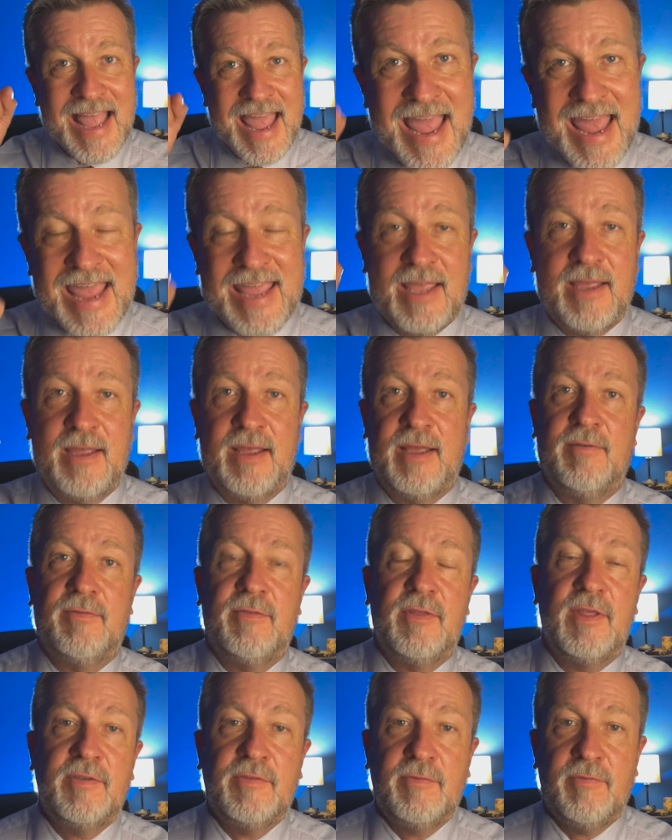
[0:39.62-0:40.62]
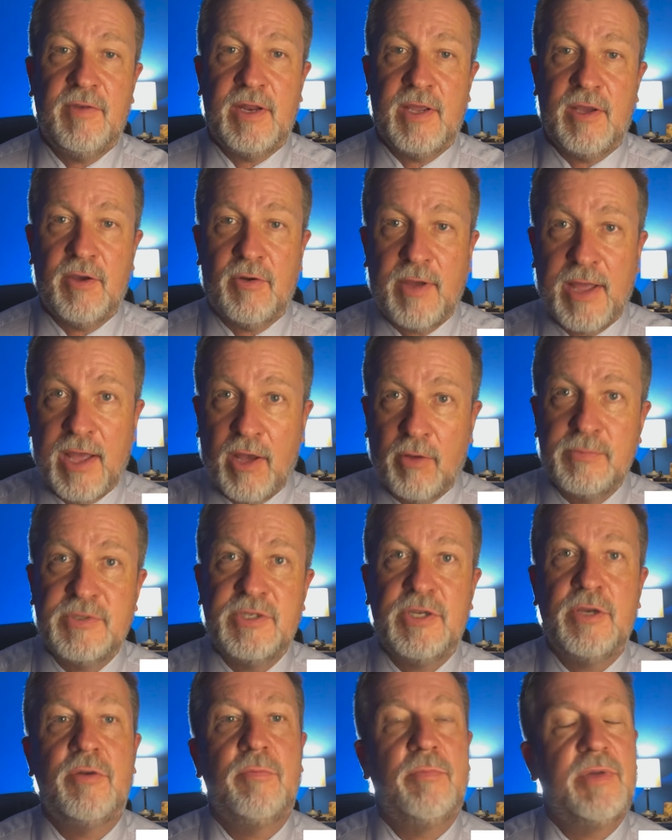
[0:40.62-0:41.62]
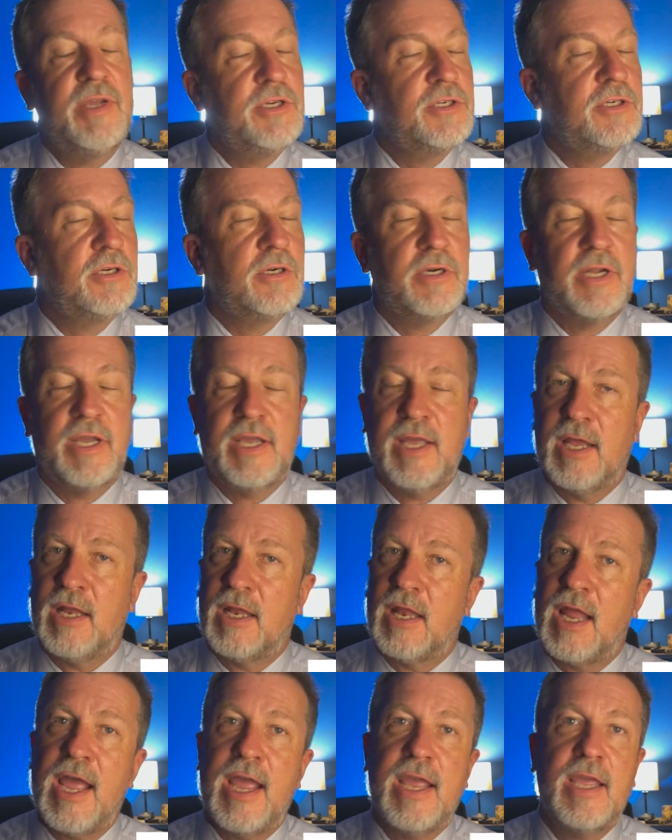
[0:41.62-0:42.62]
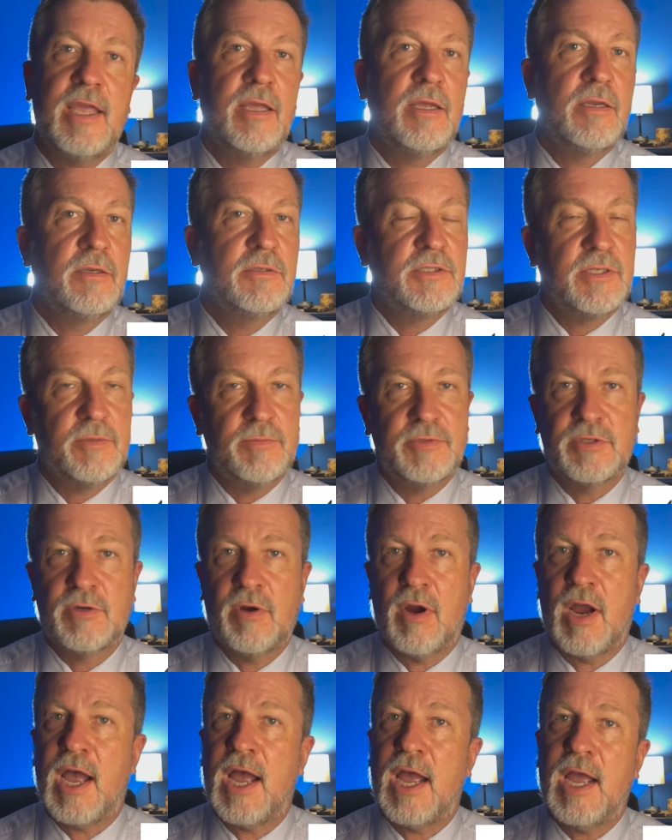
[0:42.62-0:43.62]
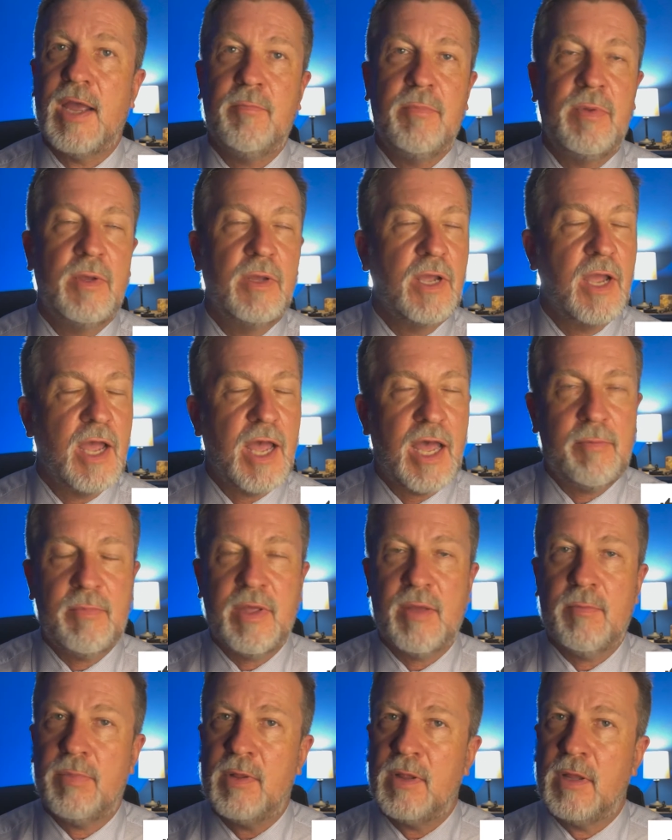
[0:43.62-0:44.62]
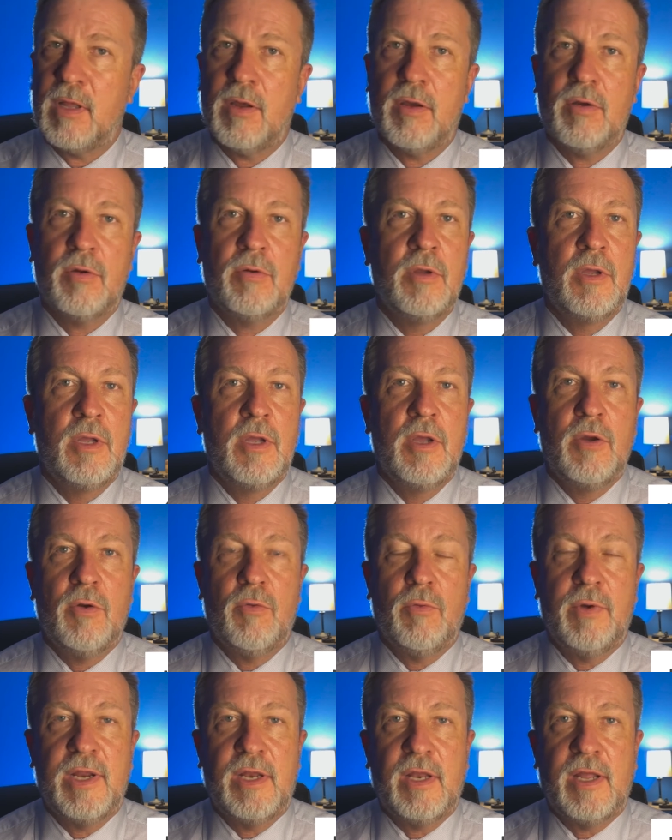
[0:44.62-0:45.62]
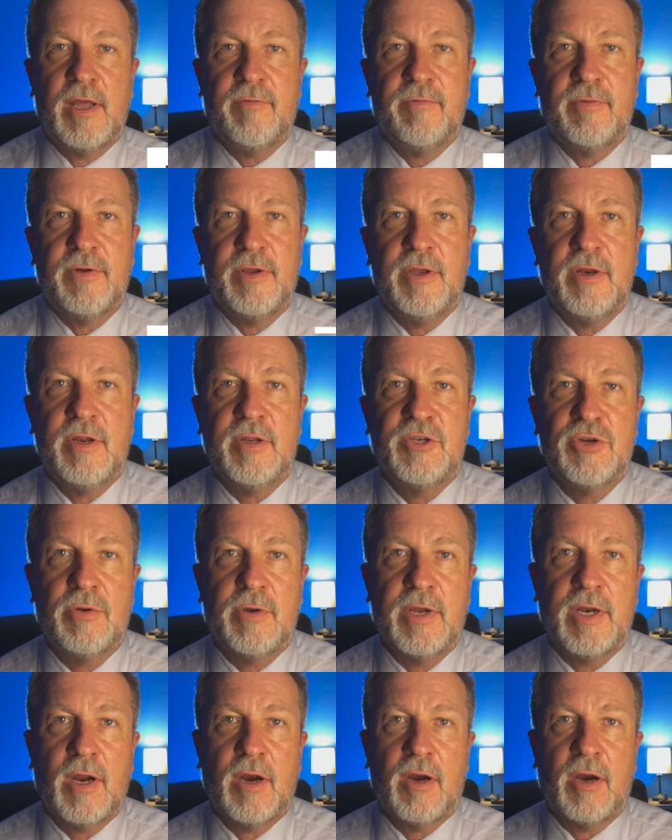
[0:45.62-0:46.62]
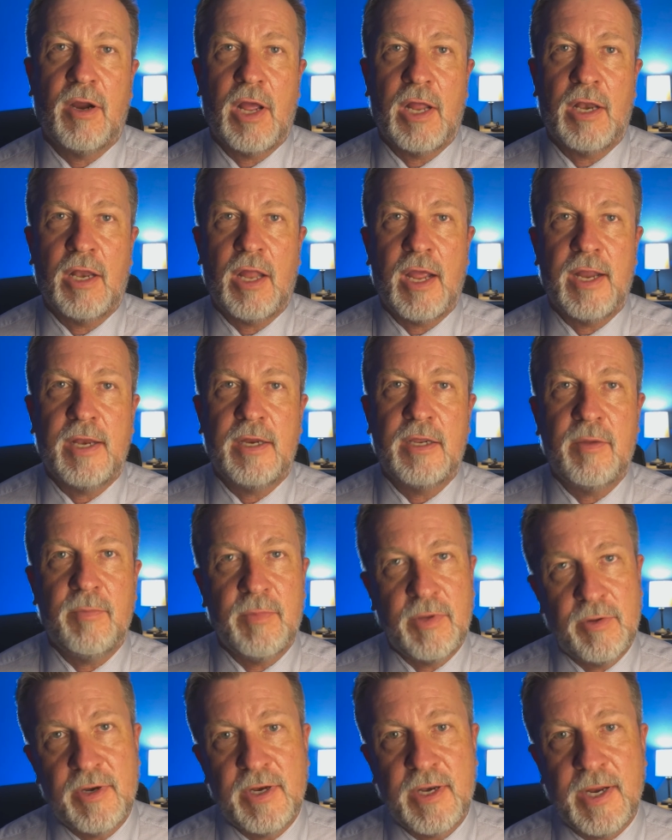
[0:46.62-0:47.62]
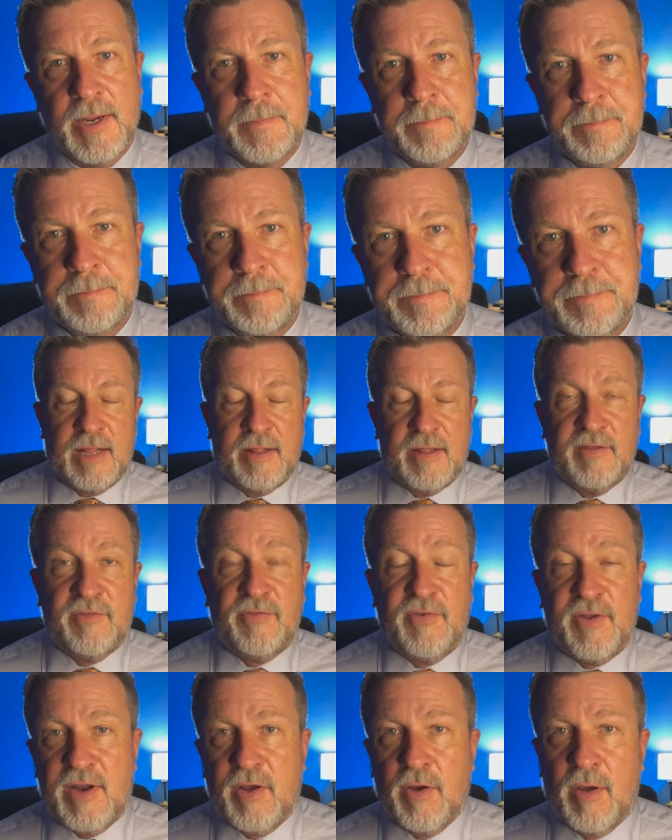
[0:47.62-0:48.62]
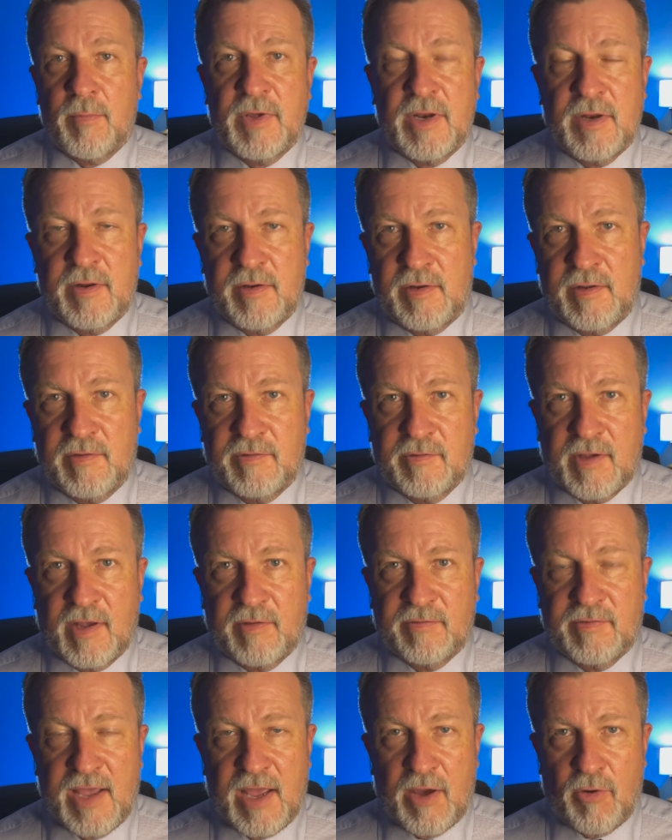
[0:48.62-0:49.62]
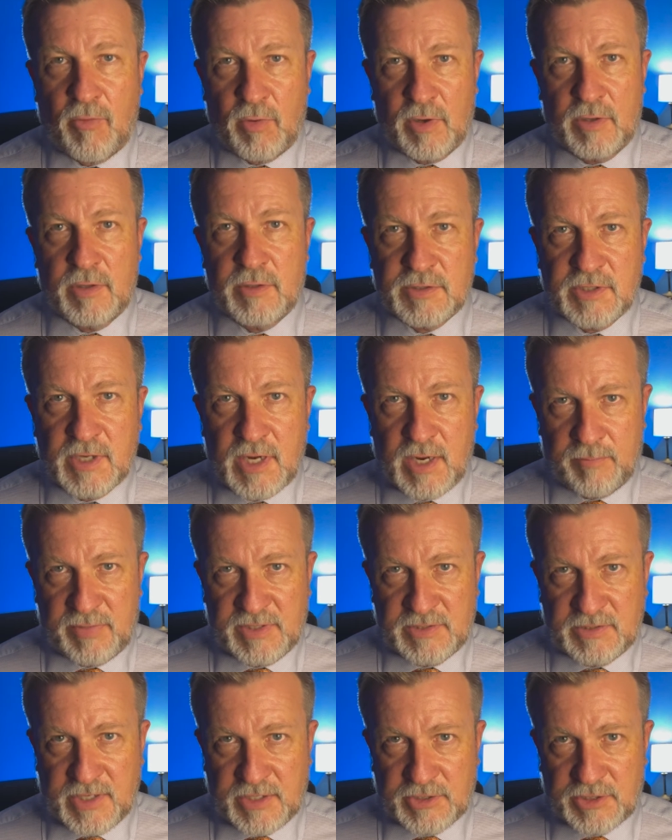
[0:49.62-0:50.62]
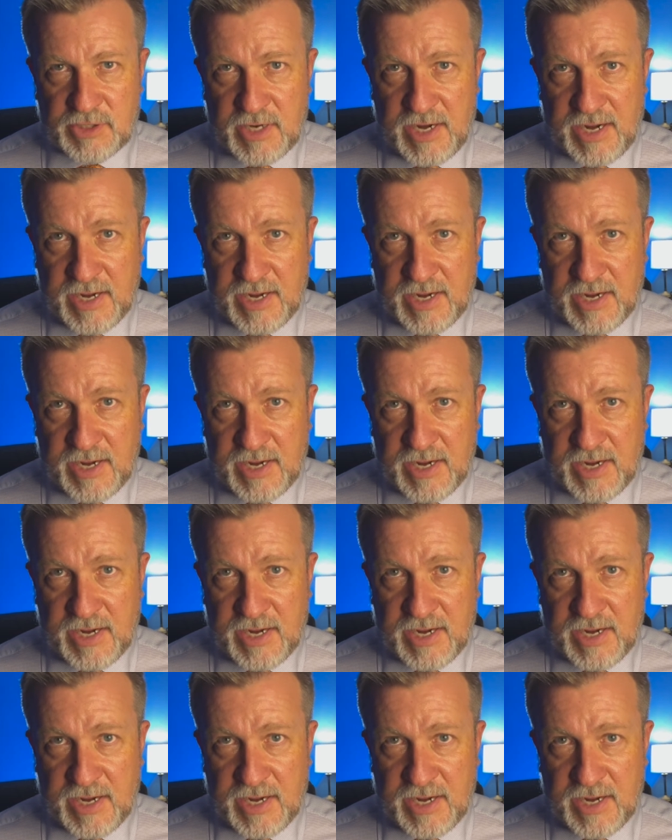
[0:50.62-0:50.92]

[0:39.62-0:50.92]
Hey, if this video helps you, be sure to hit like, subscribe, comment below. We'd love for you to join our online community. In this video, I'm going to discuss how workers' compensation